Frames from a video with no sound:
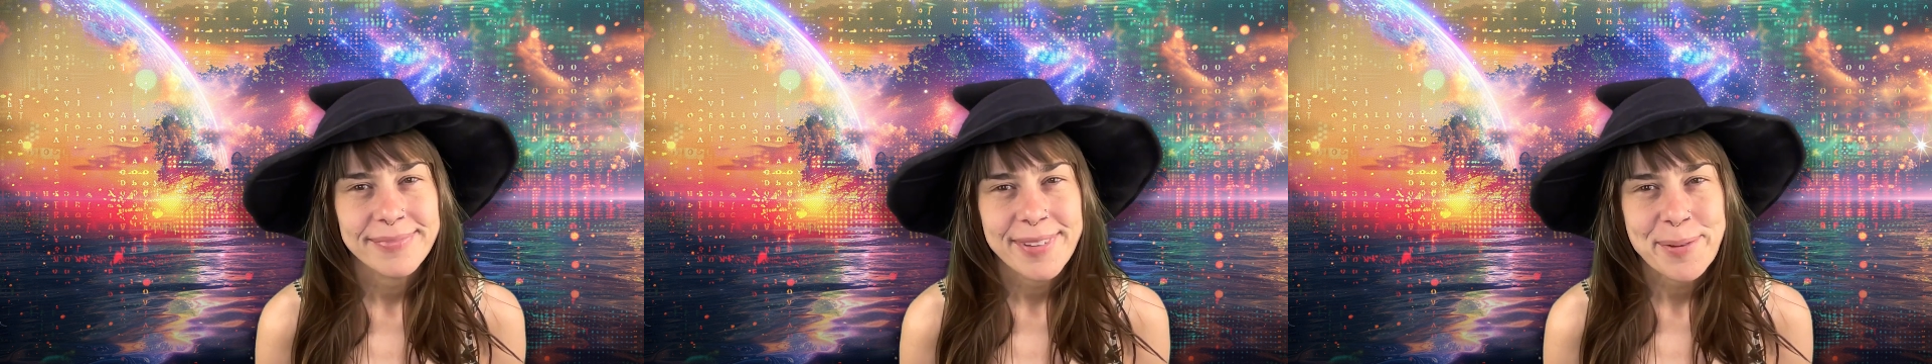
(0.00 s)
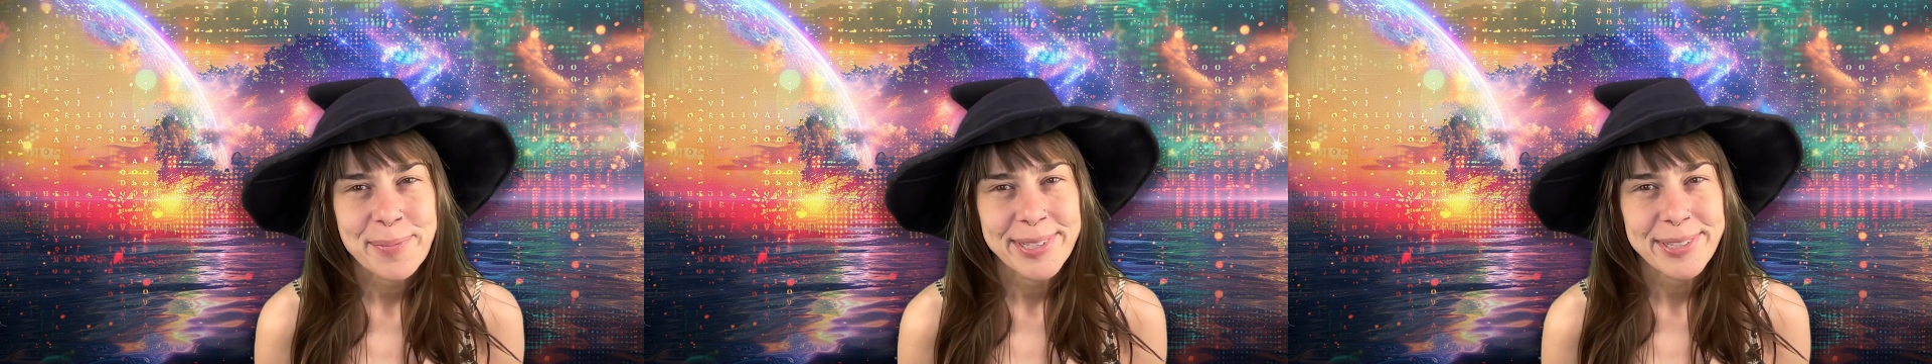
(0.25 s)

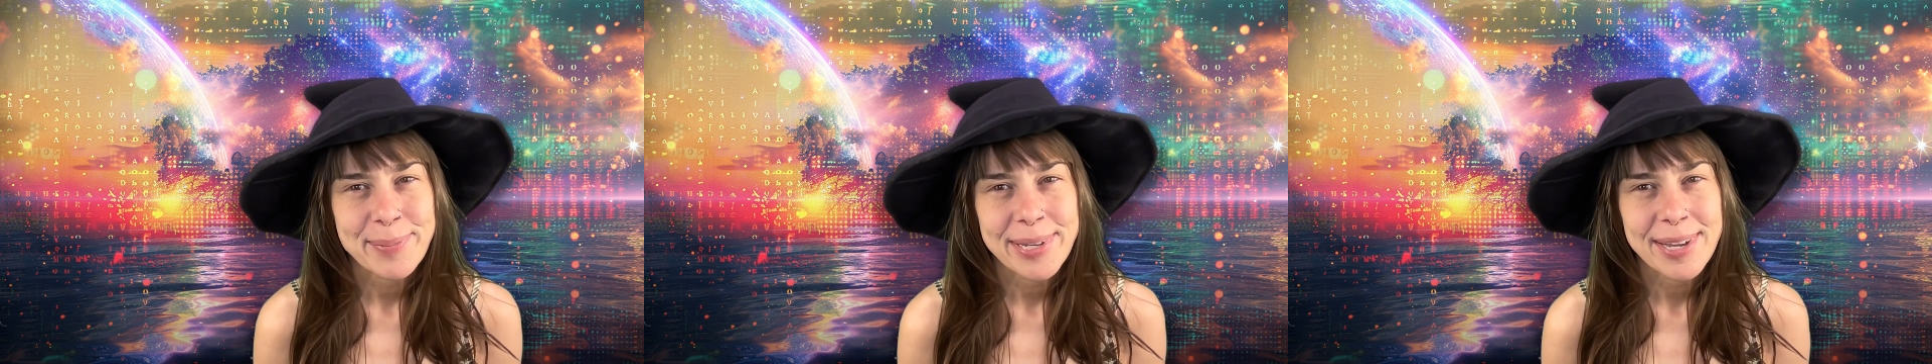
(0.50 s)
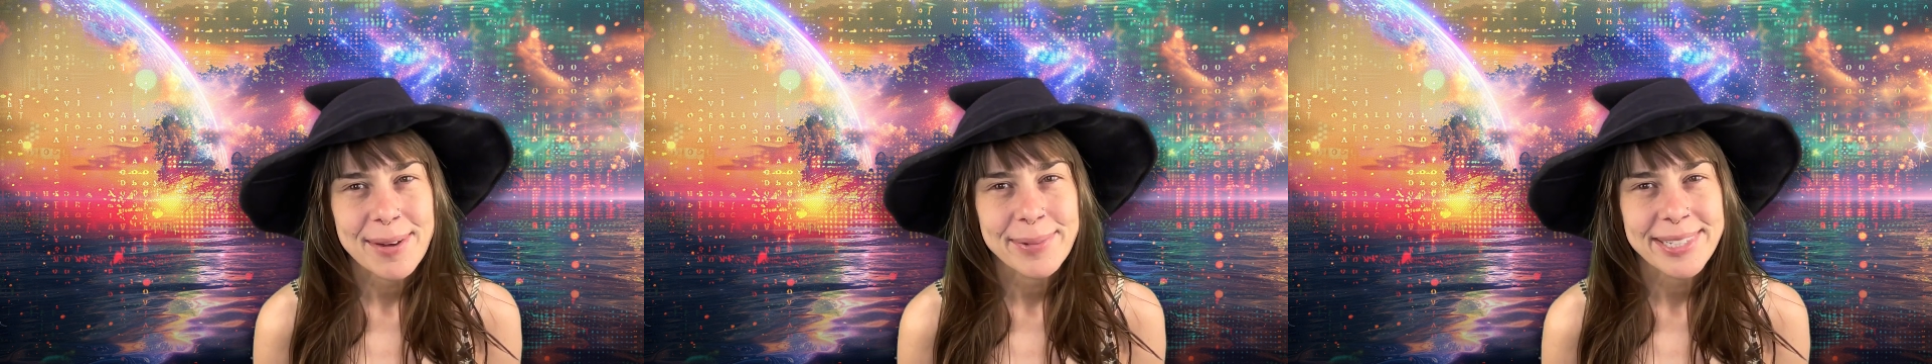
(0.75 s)
You must
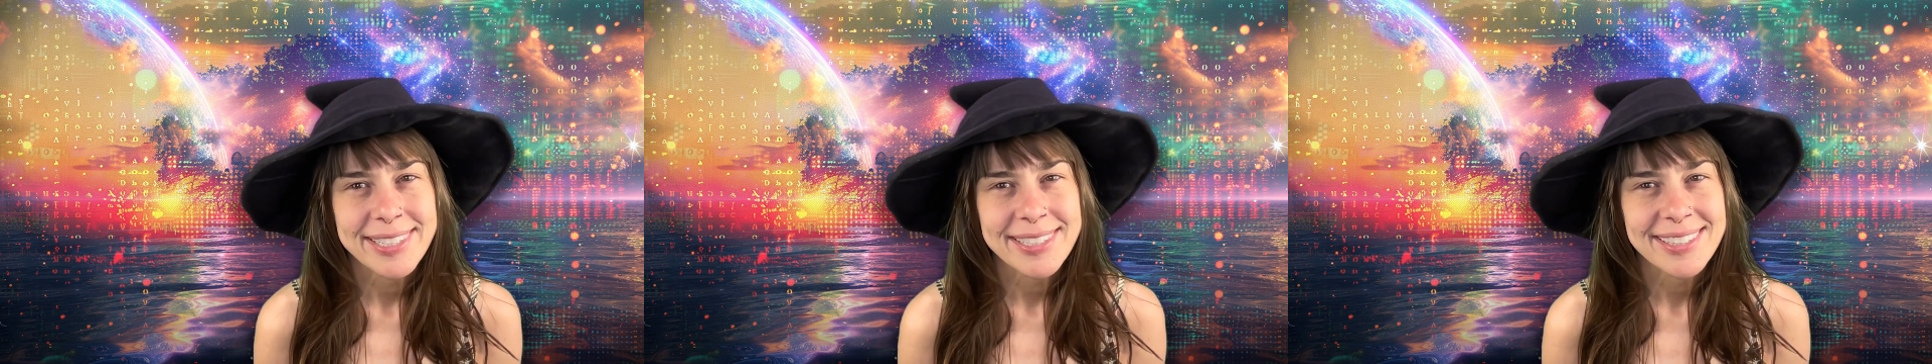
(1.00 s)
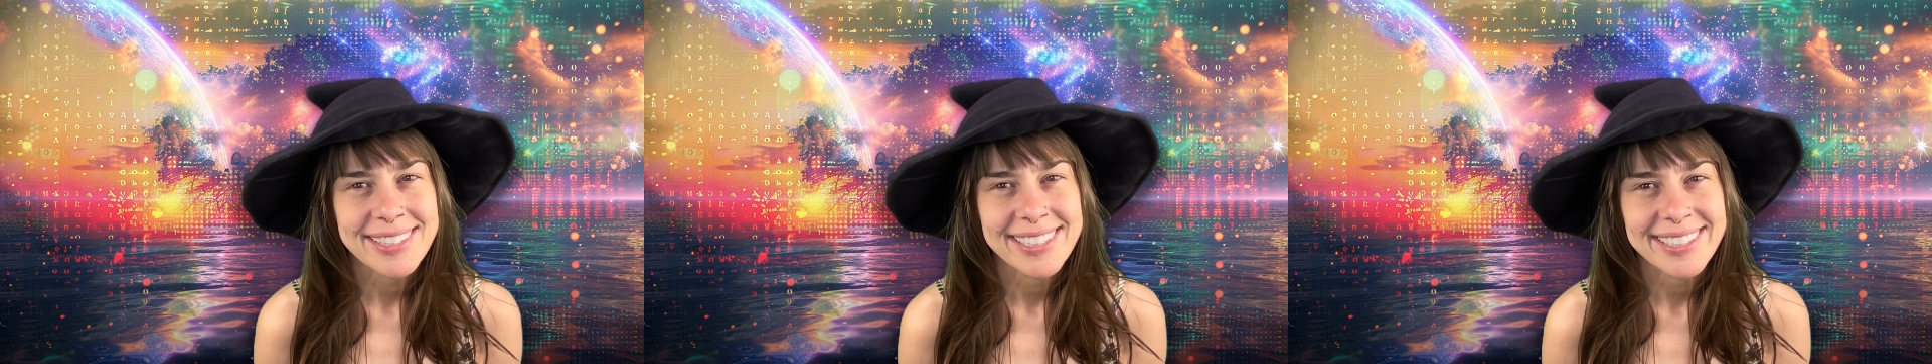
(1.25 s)
become it
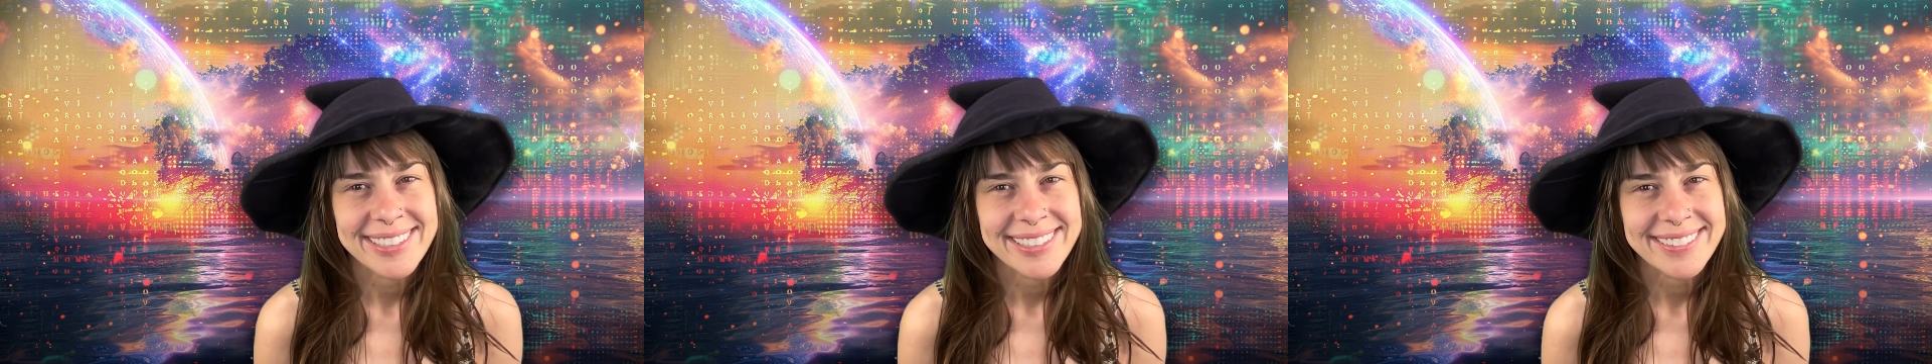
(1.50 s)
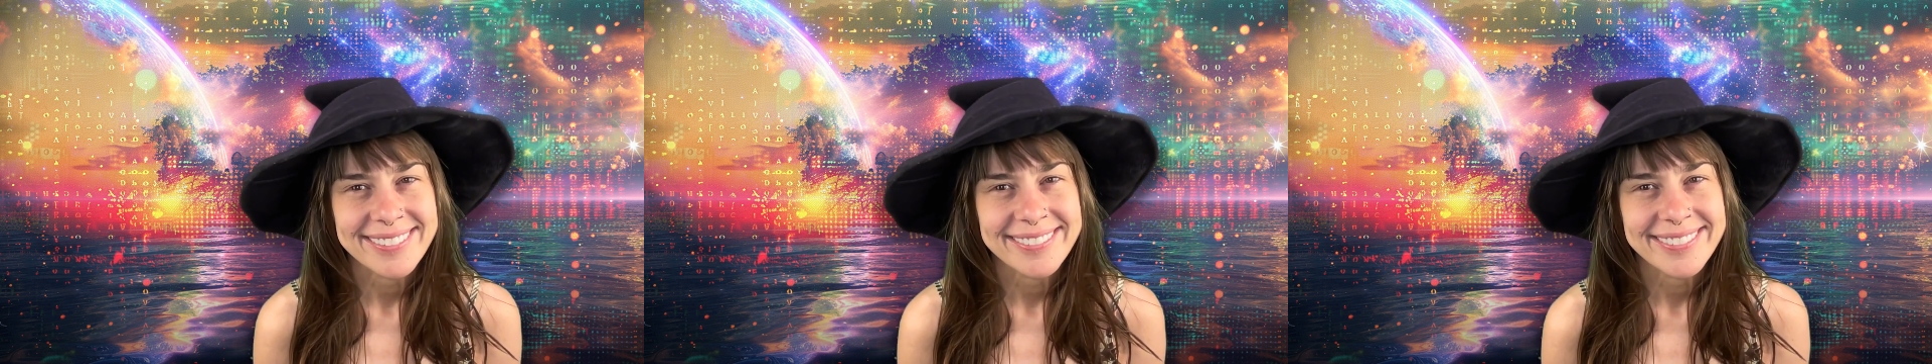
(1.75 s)
to see it.